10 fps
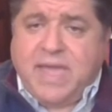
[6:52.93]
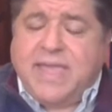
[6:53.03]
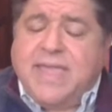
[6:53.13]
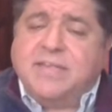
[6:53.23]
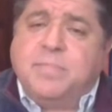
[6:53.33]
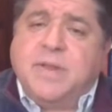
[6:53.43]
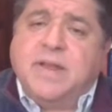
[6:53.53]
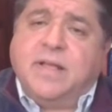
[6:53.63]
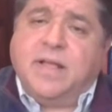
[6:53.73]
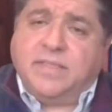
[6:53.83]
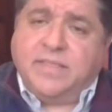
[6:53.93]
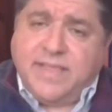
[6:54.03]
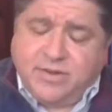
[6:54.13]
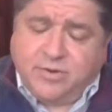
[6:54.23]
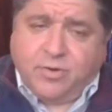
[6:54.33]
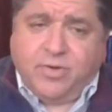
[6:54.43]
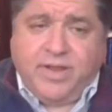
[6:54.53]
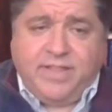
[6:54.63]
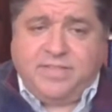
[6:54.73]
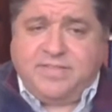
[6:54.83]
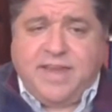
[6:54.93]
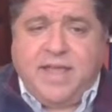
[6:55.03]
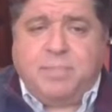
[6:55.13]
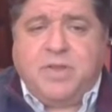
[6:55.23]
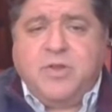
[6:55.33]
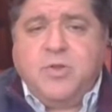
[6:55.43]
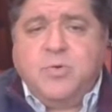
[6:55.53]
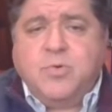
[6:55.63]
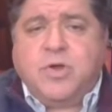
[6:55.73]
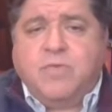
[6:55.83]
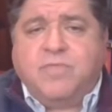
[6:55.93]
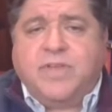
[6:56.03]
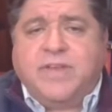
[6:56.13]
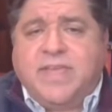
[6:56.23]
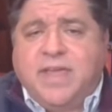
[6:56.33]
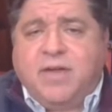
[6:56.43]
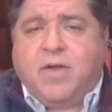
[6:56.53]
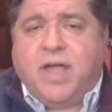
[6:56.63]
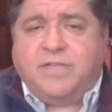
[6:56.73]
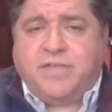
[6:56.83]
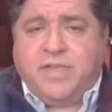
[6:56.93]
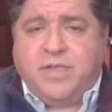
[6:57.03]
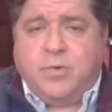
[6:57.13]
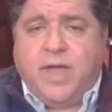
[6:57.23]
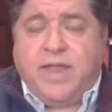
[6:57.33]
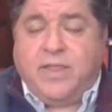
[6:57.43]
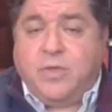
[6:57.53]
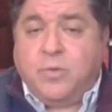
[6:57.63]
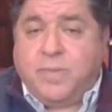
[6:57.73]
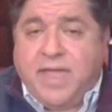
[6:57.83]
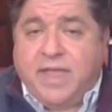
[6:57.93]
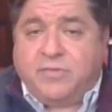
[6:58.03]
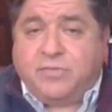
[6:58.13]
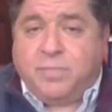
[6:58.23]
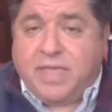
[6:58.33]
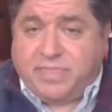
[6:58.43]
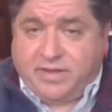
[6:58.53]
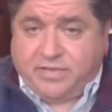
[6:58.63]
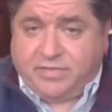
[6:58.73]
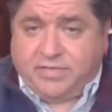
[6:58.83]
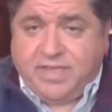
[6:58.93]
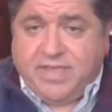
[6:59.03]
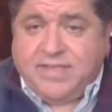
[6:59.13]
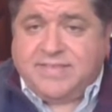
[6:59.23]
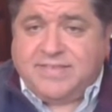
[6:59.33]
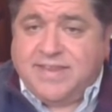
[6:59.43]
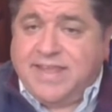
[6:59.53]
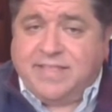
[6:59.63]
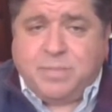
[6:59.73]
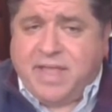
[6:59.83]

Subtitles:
Becky has been a leader in setting up a new COVID care ICU at UPH Methodist, sitting